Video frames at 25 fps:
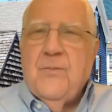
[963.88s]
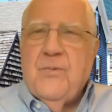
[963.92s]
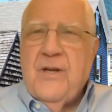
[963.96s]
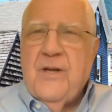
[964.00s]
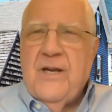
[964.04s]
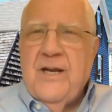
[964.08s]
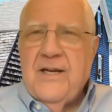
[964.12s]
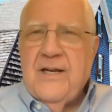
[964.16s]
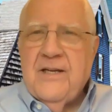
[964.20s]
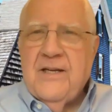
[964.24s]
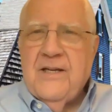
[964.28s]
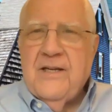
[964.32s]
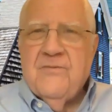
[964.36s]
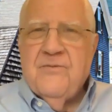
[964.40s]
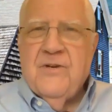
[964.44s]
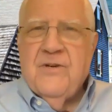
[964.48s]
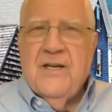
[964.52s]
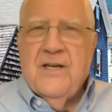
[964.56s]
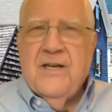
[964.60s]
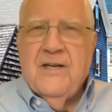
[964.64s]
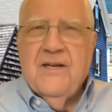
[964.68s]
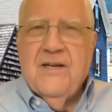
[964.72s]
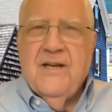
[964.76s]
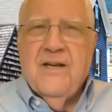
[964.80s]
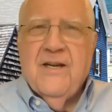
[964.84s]
planned
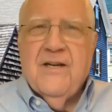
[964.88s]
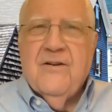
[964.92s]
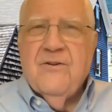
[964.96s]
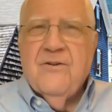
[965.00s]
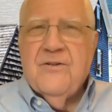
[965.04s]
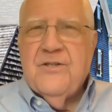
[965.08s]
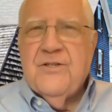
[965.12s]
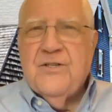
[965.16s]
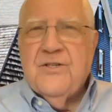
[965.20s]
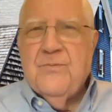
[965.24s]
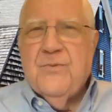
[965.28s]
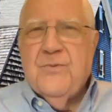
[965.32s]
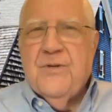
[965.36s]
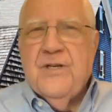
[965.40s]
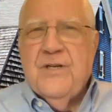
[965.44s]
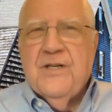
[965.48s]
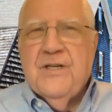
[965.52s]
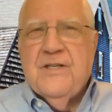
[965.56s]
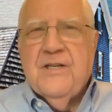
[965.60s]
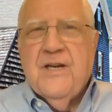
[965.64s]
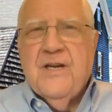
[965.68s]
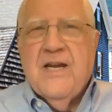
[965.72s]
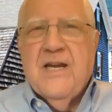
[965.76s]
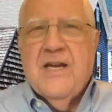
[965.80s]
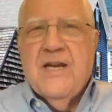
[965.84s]
giving, it could
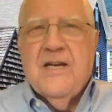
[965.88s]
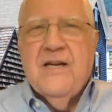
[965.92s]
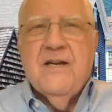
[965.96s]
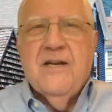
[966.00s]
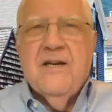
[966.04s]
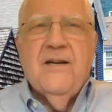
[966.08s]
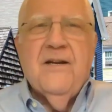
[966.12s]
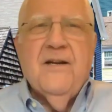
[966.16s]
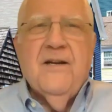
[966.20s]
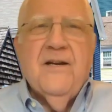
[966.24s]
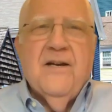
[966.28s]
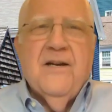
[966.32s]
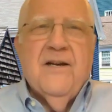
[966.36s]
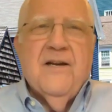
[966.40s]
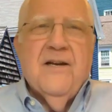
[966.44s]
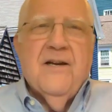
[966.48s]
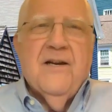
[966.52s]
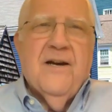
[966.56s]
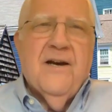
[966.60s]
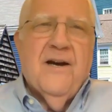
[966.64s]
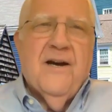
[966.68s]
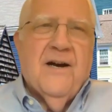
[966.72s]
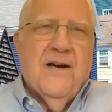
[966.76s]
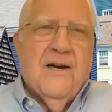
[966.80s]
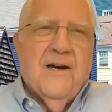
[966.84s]
simply take
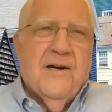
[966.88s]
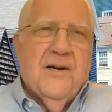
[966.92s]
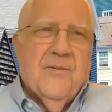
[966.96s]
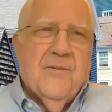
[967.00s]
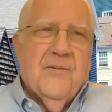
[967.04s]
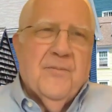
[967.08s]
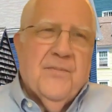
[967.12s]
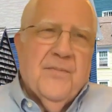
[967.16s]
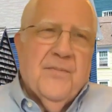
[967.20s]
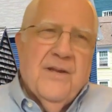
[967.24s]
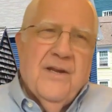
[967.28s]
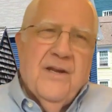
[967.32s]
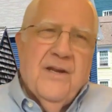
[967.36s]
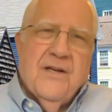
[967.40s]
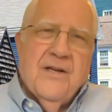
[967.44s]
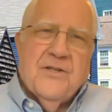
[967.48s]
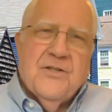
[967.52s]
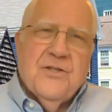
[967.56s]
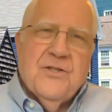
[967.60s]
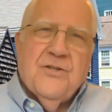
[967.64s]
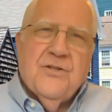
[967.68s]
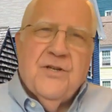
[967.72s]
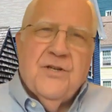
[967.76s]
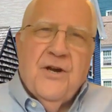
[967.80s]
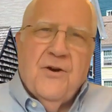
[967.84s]
um,
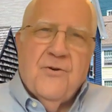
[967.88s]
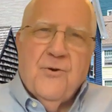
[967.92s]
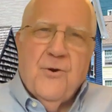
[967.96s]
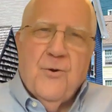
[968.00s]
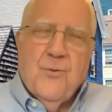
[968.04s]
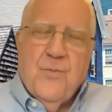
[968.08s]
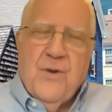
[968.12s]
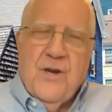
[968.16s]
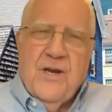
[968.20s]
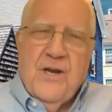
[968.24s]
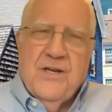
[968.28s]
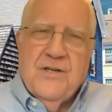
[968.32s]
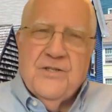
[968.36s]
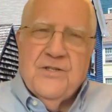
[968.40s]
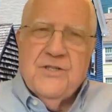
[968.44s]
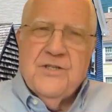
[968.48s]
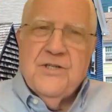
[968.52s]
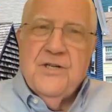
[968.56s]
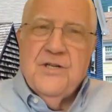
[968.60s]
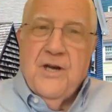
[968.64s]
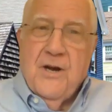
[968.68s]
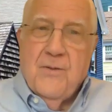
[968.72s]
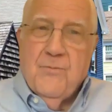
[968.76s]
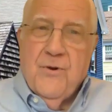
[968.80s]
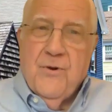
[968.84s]
its donor base
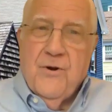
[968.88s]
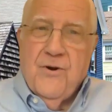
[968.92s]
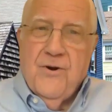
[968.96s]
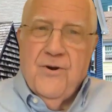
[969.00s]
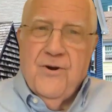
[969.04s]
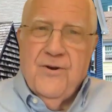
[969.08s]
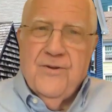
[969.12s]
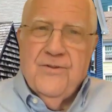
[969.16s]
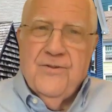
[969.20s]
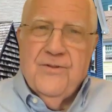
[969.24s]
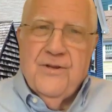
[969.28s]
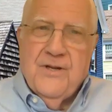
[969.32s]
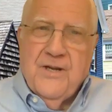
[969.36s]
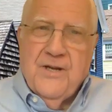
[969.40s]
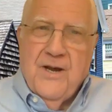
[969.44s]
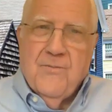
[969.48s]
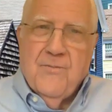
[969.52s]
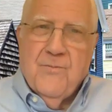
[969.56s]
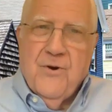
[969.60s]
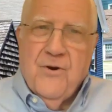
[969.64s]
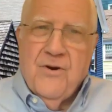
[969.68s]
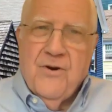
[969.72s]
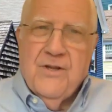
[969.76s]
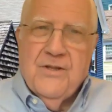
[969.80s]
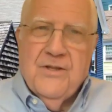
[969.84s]
number, the
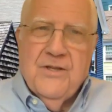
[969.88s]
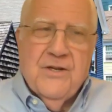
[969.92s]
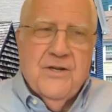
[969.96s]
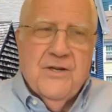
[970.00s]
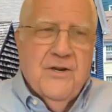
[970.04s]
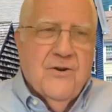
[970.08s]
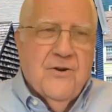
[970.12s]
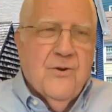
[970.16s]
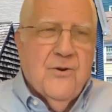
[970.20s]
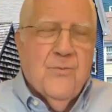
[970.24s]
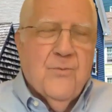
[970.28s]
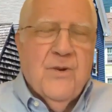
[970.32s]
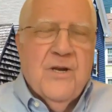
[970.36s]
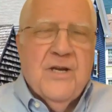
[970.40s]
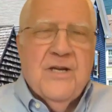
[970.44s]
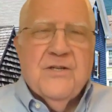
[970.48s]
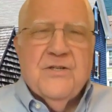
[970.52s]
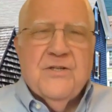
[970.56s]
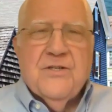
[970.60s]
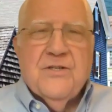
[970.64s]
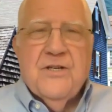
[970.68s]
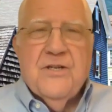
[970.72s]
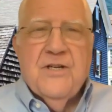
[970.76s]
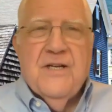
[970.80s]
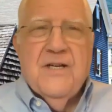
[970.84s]
number in the donor
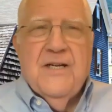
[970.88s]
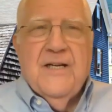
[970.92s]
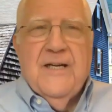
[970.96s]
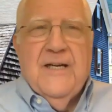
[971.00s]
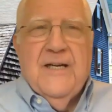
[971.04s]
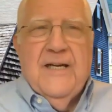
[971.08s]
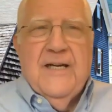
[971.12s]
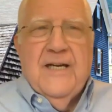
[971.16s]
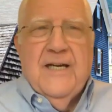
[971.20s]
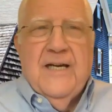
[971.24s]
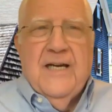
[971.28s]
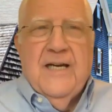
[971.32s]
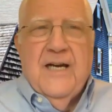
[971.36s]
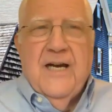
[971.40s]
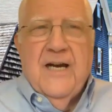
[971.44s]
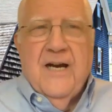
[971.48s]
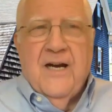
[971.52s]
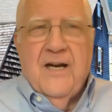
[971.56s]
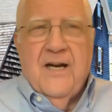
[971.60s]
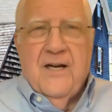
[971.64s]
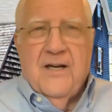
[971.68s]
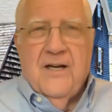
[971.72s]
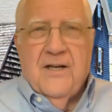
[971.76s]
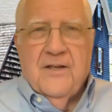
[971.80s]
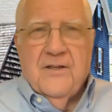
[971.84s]
base,
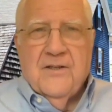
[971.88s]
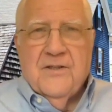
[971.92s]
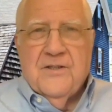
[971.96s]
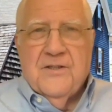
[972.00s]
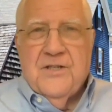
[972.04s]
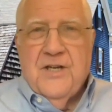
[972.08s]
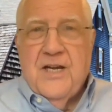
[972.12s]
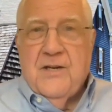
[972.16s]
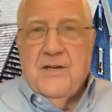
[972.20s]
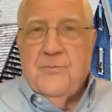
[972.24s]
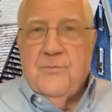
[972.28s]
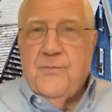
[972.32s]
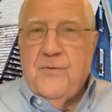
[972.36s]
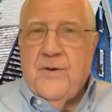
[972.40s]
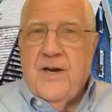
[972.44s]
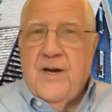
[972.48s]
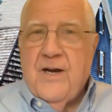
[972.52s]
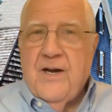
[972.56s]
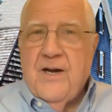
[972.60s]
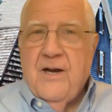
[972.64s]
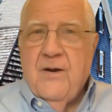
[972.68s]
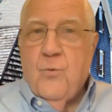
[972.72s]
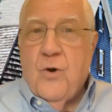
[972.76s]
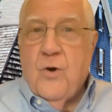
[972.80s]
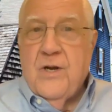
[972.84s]
uh, take
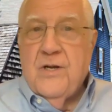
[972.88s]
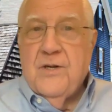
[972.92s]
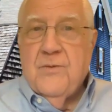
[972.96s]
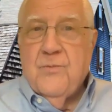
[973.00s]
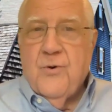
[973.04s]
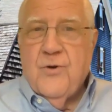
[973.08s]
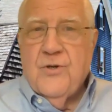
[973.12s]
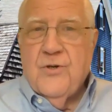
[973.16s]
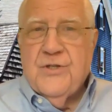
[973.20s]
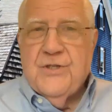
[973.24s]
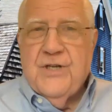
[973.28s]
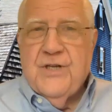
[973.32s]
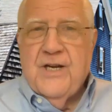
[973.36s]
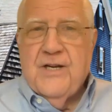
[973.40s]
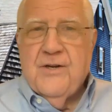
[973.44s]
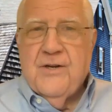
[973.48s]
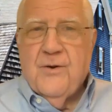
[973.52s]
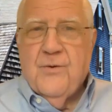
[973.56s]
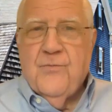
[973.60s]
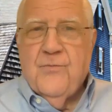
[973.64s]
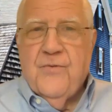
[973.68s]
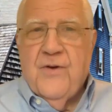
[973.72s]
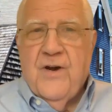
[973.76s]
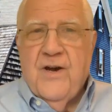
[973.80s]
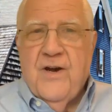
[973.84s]
five, one percent
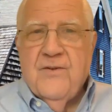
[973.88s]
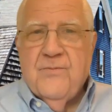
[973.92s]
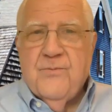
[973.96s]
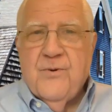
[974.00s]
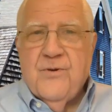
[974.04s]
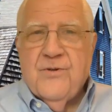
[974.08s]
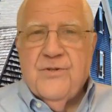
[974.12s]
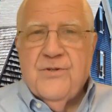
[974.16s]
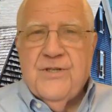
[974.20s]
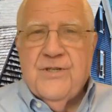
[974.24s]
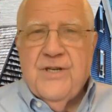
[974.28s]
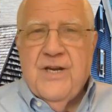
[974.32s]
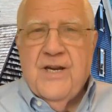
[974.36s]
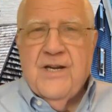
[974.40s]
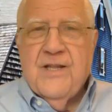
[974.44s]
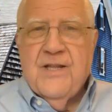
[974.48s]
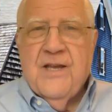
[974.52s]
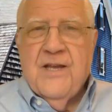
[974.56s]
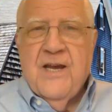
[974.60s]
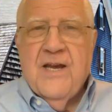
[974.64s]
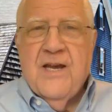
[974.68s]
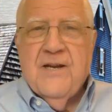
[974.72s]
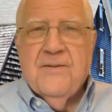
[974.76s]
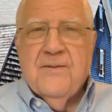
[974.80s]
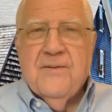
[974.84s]
or five percent of
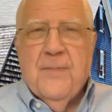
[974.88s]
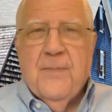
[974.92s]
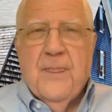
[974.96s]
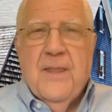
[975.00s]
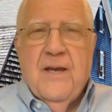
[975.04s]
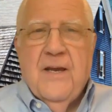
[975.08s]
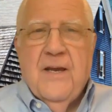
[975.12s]
that,